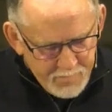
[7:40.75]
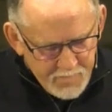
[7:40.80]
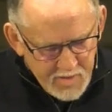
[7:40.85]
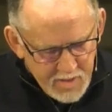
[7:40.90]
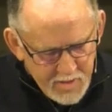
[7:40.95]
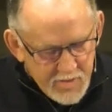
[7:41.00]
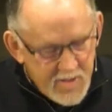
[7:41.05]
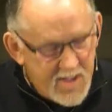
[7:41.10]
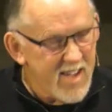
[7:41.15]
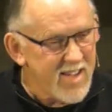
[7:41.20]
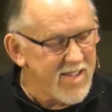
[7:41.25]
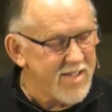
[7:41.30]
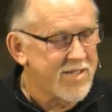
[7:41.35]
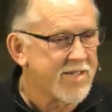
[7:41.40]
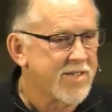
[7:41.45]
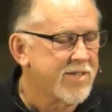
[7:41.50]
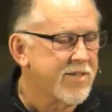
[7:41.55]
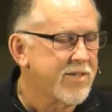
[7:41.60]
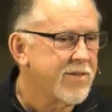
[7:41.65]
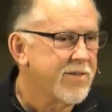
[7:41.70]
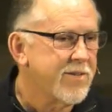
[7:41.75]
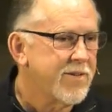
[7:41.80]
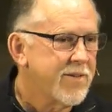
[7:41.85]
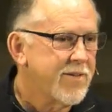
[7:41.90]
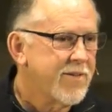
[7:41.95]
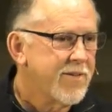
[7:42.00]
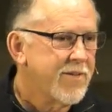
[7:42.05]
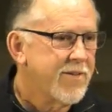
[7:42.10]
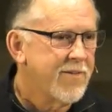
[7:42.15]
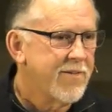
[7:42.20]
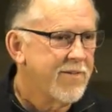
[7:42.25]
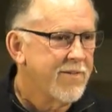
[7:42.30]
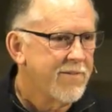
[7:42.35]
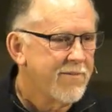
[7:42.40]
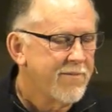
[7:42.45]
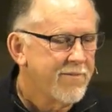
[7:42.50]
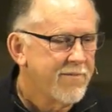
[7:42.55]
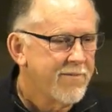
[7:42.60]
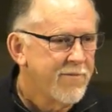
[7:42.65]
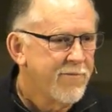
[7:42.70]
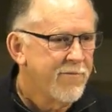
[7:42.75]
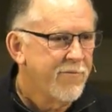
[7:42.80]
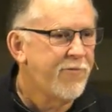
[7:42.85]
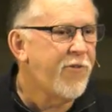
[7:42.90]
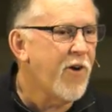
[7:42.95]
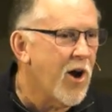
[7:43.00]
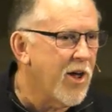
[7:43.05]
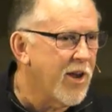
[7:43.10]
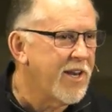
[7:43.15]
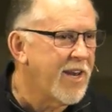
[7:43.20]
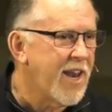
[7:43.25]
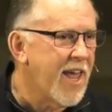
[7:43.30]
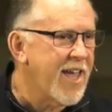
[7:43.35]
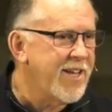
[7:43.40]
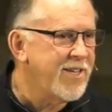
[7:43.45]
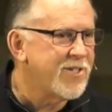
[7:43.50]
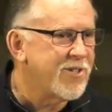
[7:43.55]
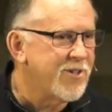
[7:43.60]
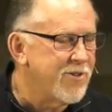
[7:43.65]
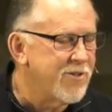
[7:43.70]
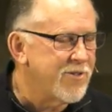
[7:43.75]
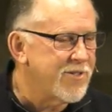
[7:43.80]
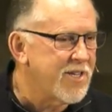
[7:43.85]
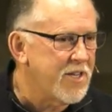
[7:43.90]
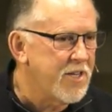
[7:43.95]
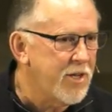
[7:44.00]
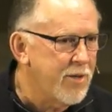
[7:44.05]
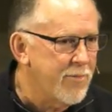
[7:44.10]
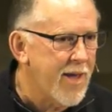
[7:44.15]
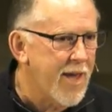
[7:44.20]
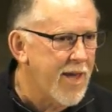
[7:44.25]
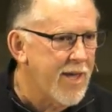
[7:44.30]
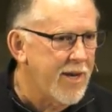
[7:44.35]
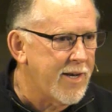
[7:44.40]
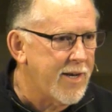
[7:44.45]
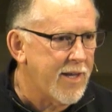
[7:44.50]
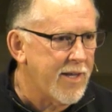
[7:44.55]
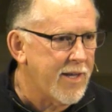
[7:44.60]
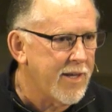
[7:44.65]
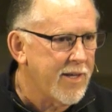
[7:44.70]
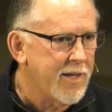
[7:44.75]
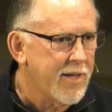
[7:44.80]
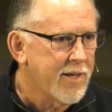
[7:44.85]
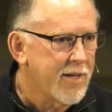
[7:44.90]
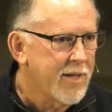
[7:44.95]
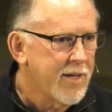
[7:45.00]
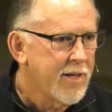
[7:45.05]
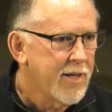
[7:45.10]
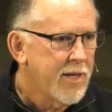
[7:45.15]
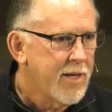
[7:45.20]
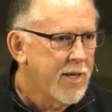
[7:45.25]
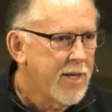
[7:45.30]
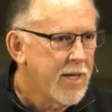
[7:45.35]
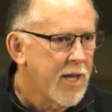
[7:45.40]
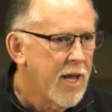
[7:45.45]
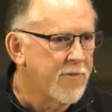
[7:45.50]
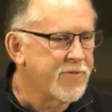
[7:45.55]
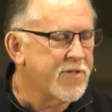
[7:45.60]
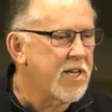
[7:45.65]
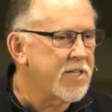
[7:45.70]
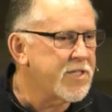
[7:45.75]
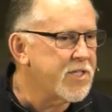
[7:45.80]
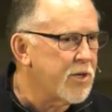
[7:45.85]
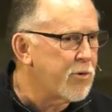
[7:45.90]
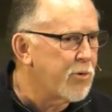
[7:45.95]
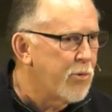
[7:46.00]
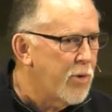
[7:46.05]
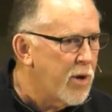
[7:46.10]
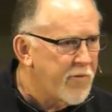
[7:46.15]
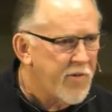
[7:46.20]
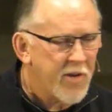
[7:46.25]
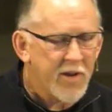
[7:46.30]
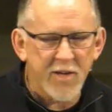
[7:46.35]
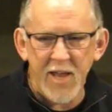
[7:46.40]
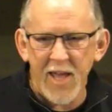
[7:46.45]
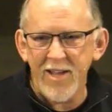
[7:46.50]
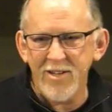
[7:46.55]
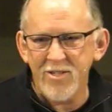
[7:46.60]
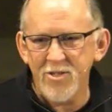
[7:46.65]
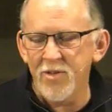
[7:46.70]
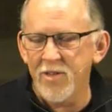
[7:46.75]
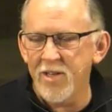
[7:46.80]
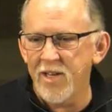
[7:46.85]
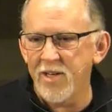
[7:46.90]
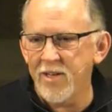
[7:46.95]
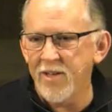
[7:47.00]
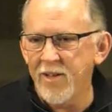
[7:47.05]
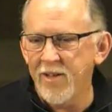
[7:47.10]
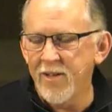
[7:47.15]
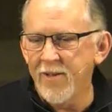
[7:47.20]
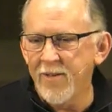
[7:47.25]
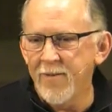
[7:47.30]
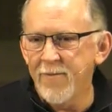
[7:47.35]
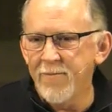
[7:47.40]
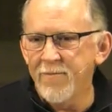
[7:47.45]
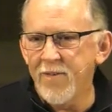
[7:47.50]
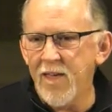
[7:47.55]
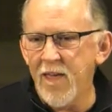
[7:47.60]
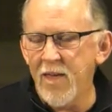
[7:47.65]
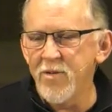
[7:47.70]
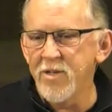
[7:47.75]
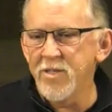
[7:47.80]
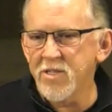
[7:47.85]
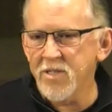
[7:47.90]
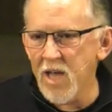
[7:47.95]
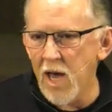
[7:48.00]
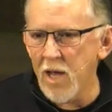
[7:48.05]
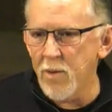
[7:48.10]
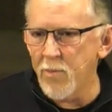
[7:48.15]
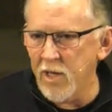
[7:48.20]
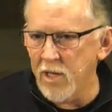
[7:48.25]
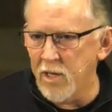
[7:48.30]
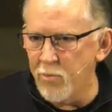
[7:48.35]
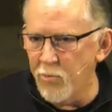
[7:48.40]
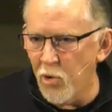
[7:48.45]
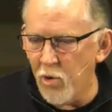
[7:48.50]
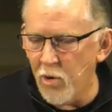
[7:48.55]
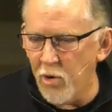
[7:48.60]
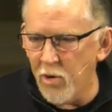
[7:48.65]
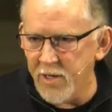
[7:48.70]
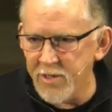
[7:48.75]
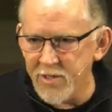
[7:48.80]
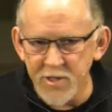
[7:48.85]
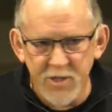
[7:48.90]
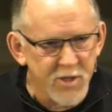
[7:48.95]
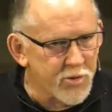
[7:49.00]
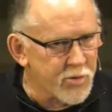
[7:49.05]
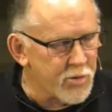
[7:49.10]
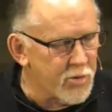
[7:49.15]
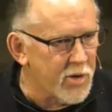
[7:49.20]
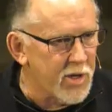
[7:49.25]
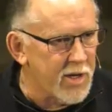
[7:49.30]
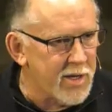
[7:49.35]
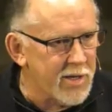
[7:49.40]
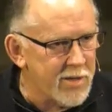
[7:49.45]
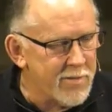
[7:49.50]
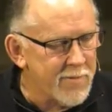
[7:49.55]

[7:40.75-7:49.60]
these fallen angels and humanity of such a horrific nature that even Sodom and Gomorrah destroyed